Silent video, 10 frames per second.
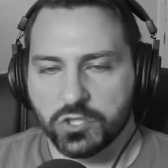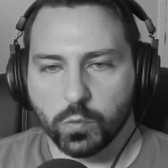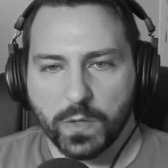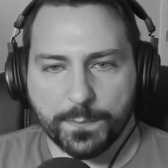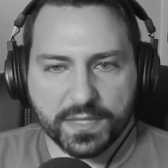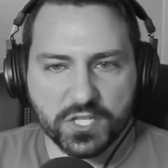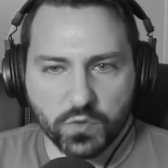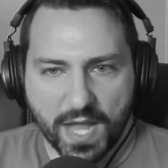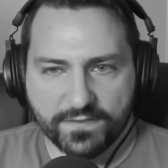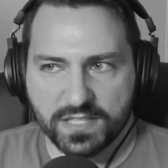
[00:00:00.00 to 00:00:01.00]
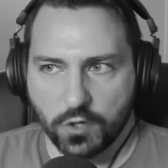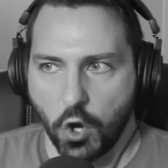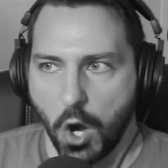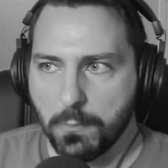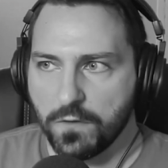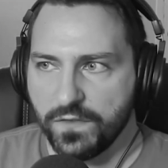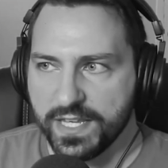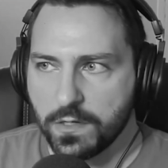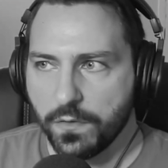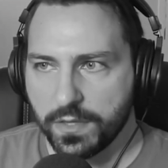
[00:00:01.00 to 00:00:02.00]
So Ripley drives their armored
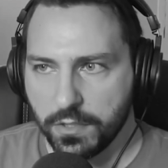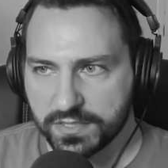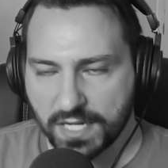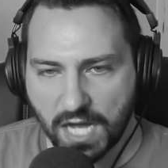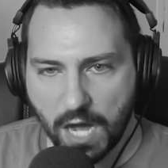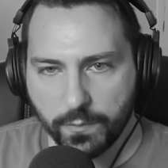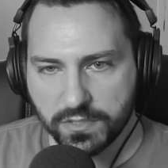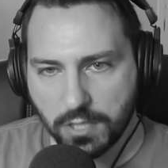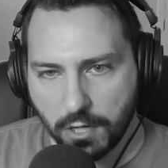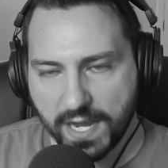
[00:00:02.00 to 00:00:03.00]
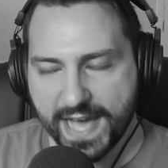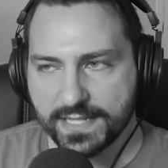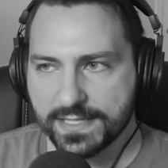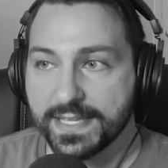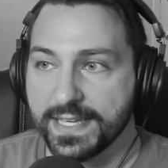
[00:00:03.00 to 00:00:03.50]
vehicle that looks like a Hot Wheels car I had as a